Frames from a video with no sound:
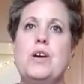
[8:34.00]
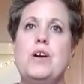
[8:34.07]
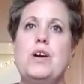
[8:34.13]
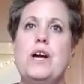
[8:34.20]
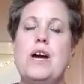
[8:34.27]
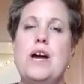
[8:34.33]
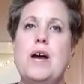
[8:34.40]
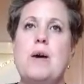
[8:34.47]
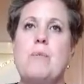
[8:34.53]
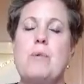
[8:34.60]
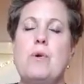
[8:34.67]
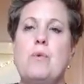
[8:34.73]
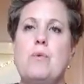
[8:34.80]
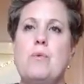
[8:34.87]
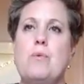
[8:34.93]

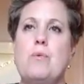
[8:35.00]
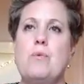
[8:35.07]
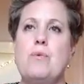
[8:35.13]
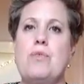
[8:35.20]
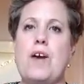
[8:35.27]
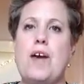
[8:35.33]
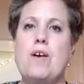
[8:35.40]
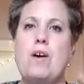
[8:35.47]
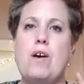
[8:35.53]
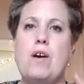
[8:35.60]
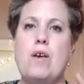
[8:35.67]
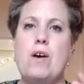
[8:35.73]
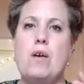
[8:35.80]
they are